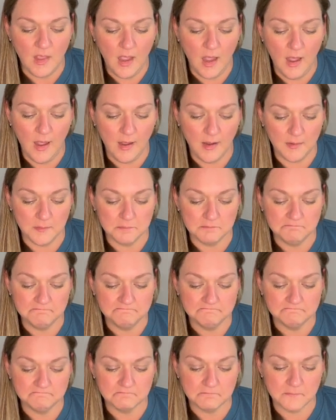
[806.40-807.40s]
And
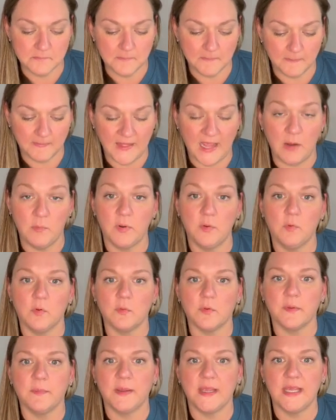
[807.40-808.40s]
we will
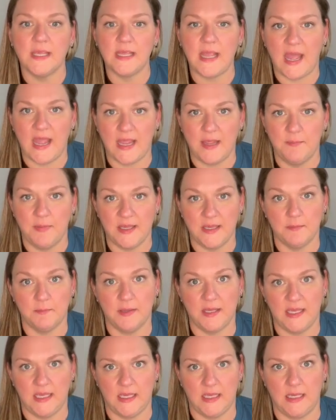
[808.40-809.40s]
repeat a
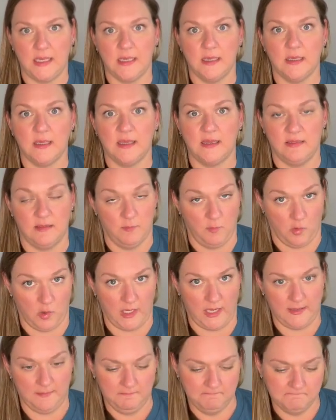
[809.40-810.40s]
BMP in the
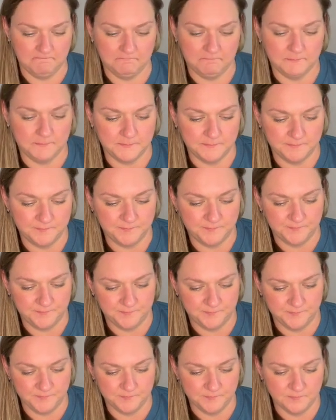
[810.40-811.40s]
morning.
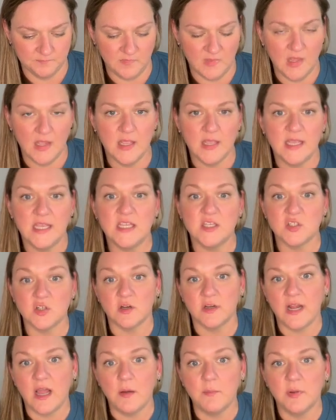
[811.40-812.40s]
His
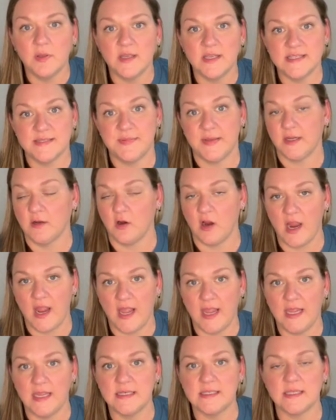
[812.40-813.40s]
urine output has been
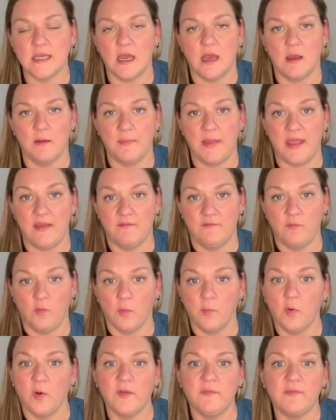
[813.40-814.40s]
great at
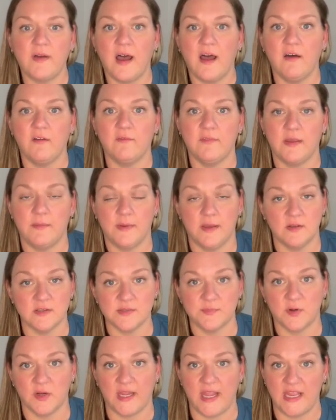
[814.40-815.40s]
4.5
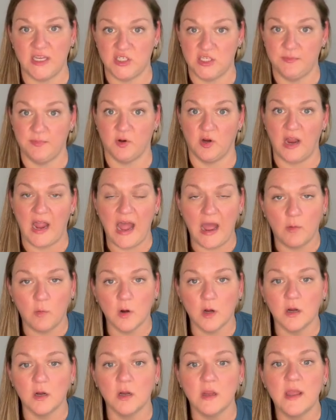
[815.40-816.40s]
mLs per kg per
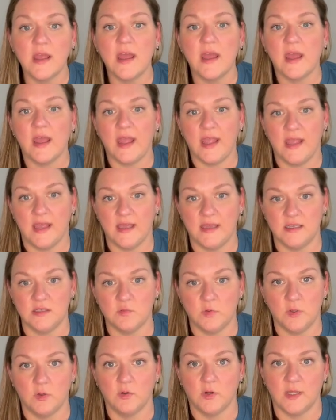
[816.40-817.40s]
hour, and
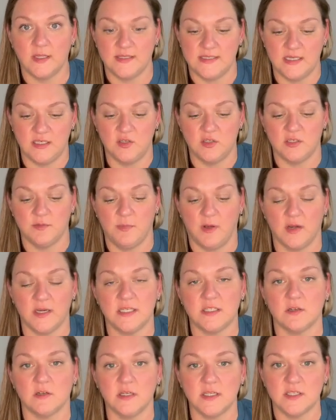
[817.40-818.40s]
we will continue to
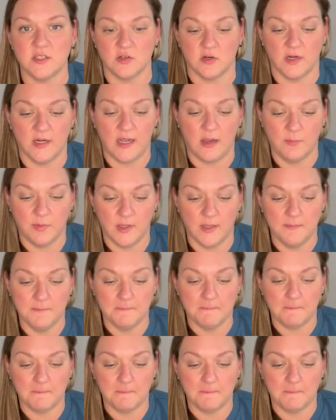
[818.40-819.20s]
monitor his urine output.